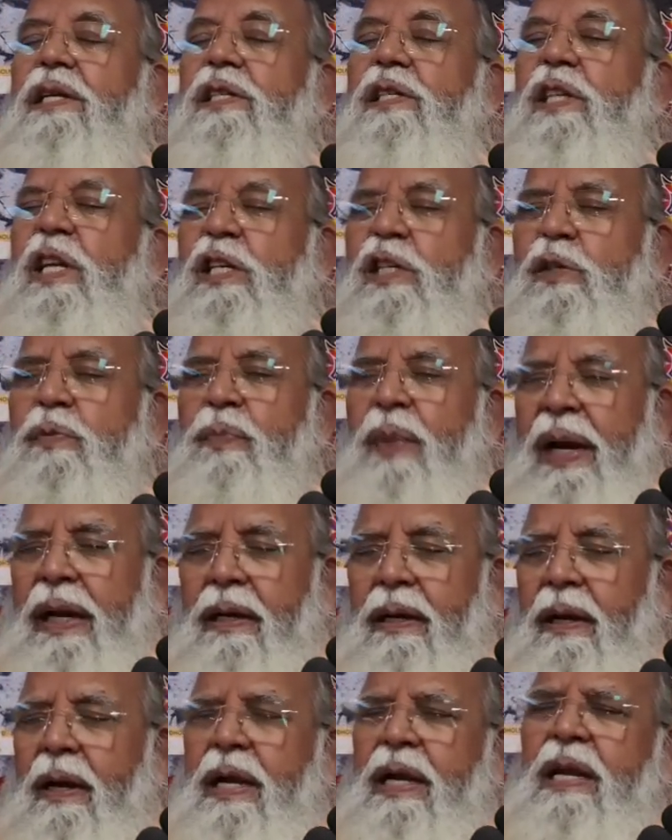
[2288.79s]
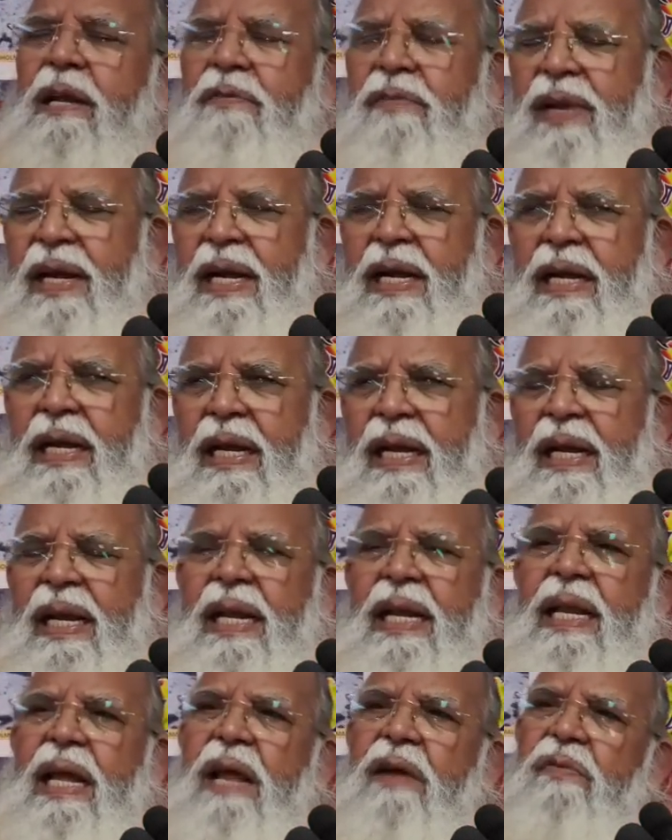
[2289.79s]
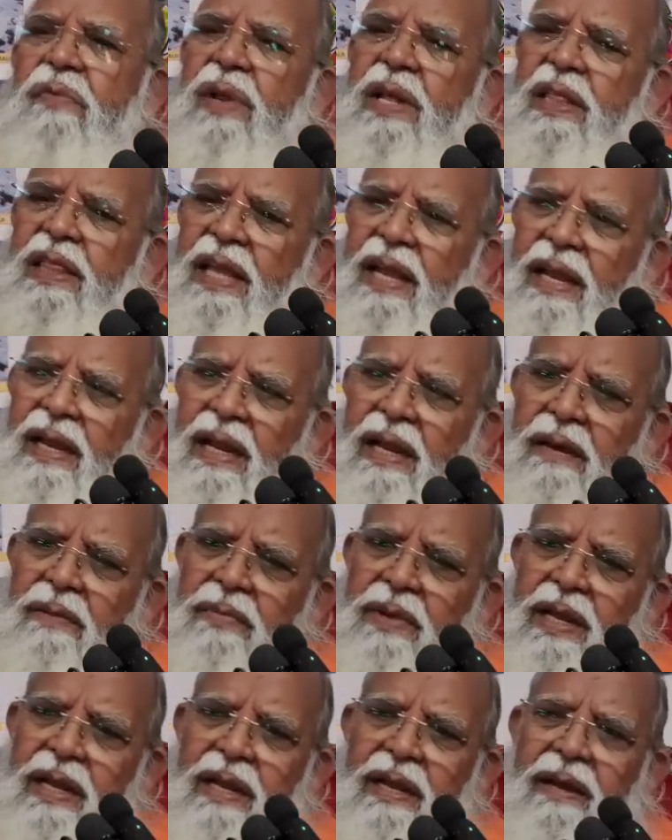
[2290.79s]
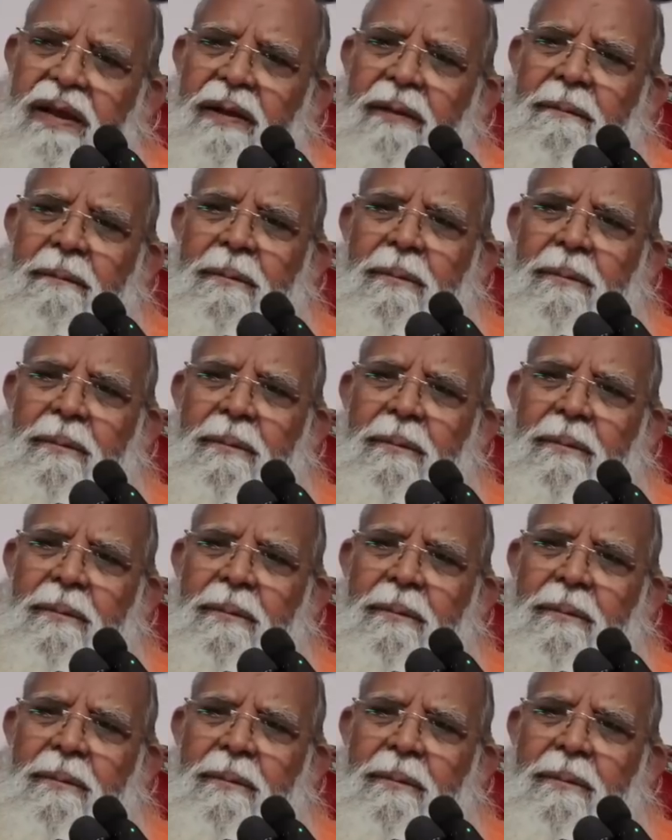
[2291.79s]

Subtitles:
Suspect divinity in everything and being.